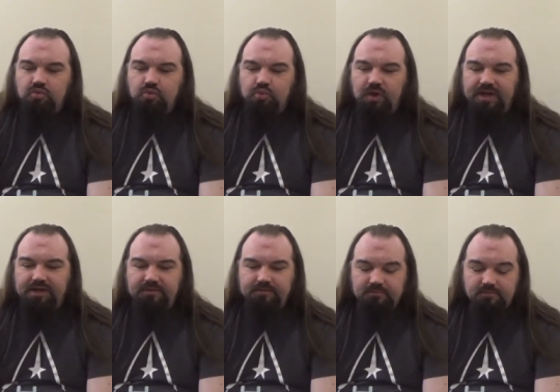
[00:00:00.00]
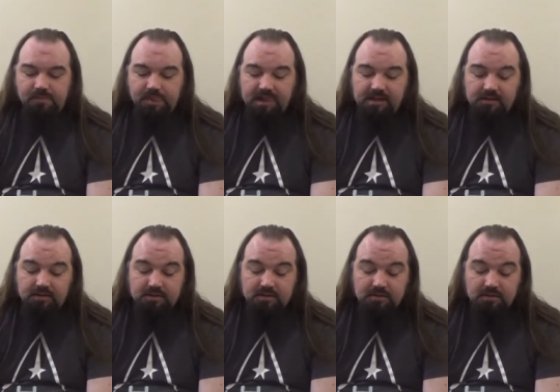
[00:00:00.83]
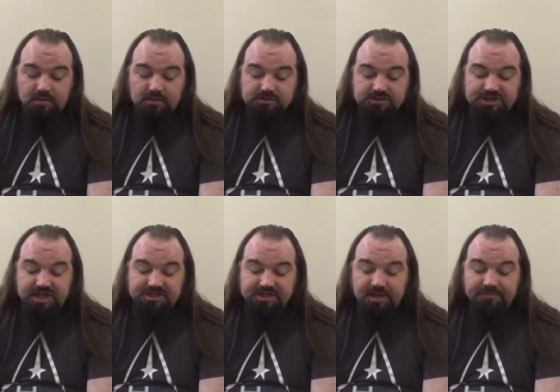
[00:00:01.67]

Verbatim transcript: when changing